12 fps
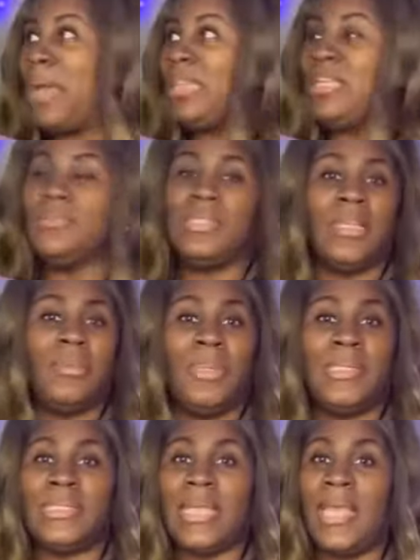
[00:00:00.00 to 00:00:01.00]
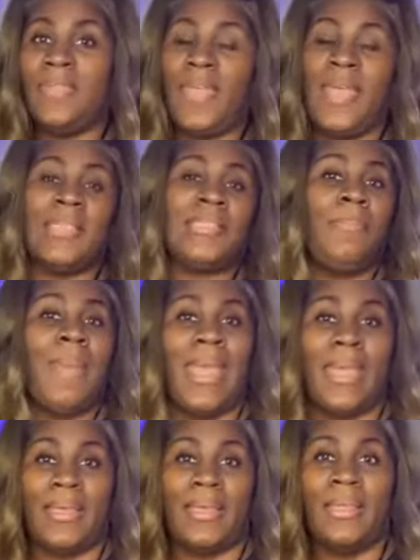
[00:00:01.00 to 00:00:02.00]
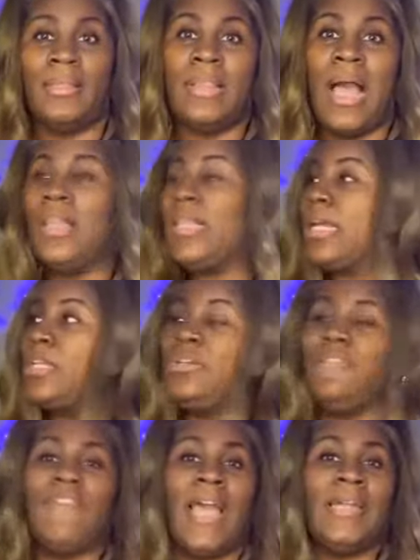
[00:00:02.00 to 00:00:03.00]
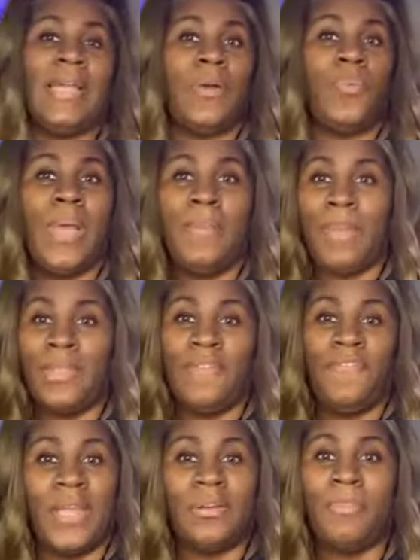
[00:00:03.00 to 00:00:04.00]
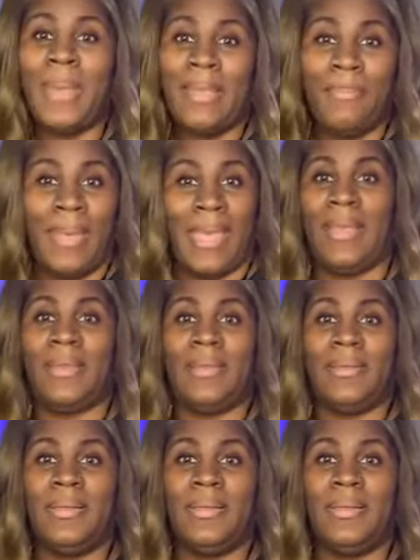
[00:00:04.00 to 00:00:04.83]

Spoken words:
and my lipstick could be the same thing as a MAC. All I got to do is find out what manufacturer made MAC.